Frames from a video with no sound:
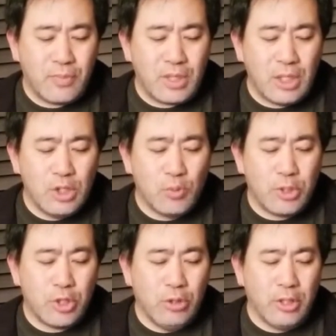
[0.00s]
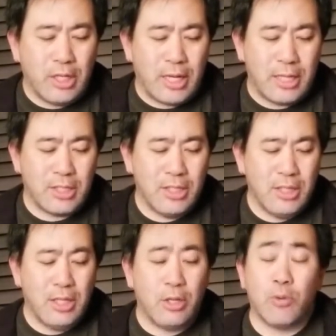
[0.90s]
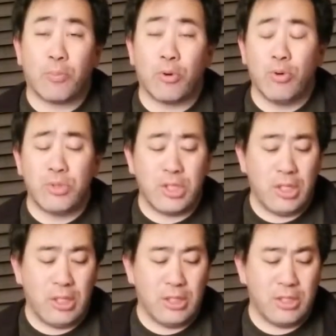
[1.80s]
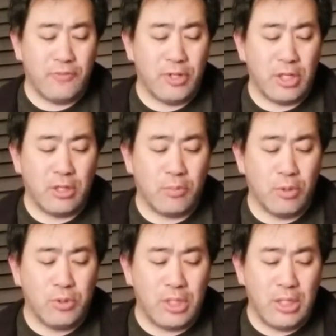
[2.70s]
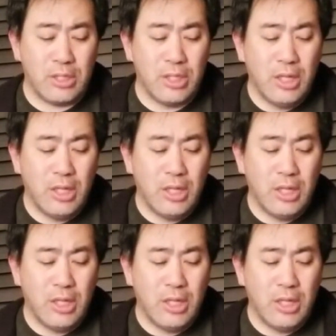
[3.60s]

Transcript: is what you're looking at. And the proteins, if you're taking the proteins,